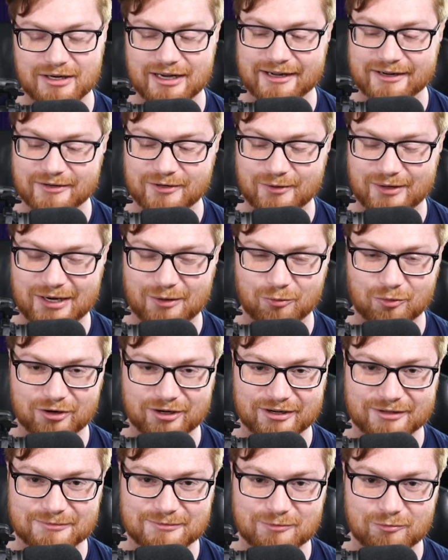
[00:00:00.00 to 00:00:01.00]
I don't know how we're
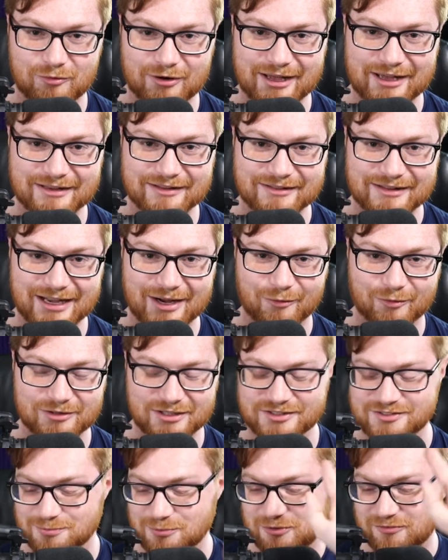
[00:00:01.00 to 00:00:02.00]
going to end that one.
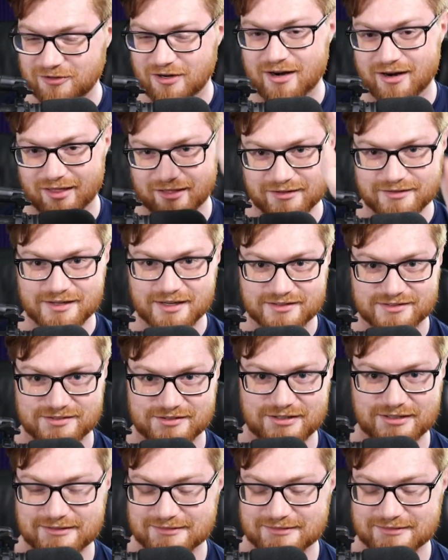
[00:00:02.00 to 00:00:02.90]
Let's move on to the next thing.